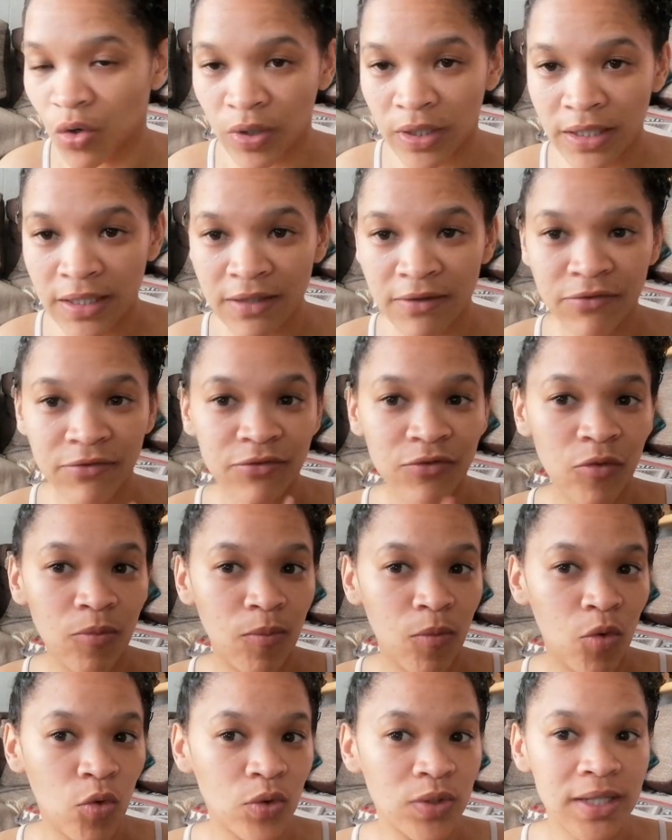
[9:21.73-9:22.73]
on for
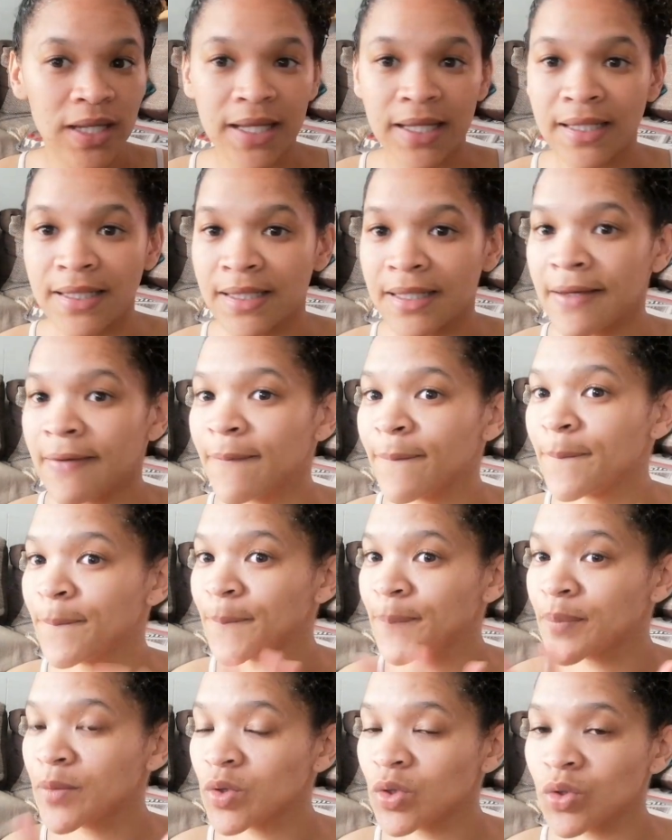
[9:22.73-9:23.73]
more than
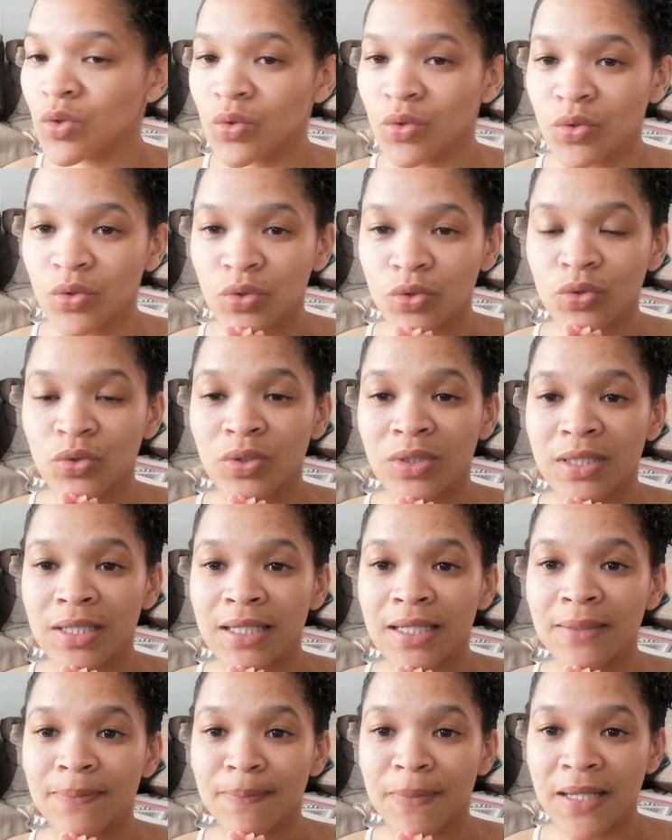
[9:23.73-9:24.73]
2 to
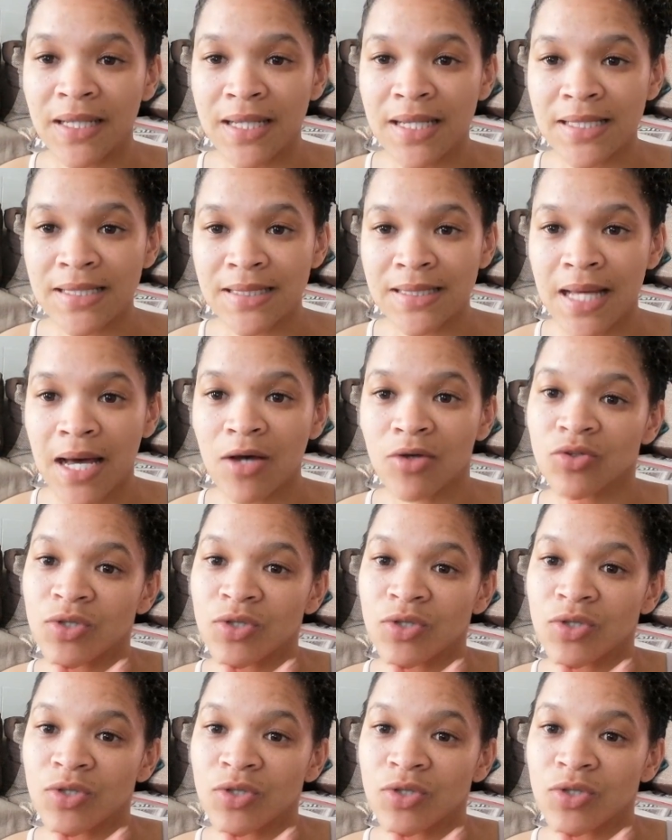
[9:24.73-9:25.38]
3 minutes now.